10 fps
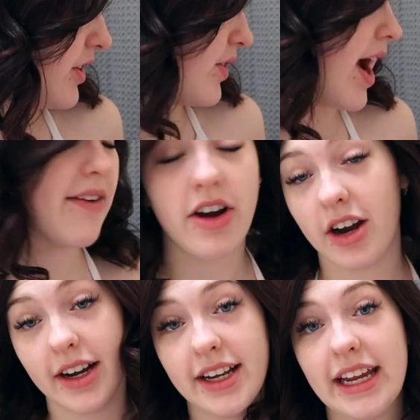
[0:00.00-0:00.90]
I've
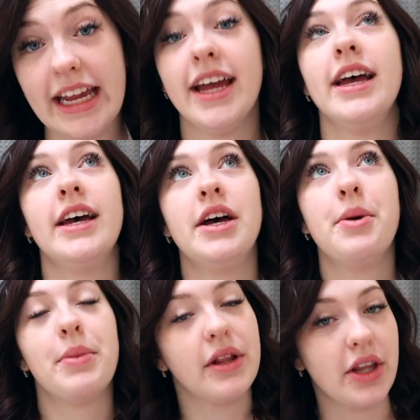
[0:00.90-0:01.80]
already
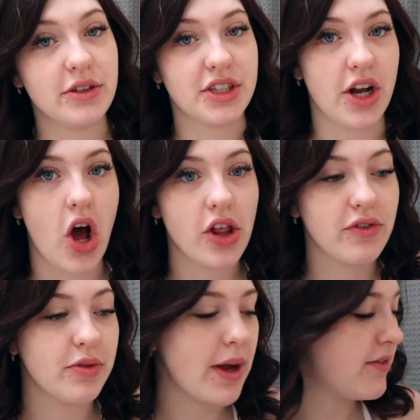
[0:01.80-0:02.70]
put lotion all
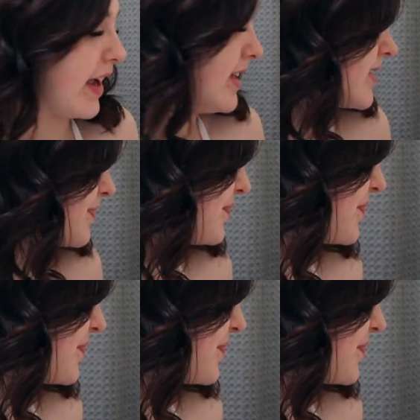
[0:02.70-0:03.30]
over my face,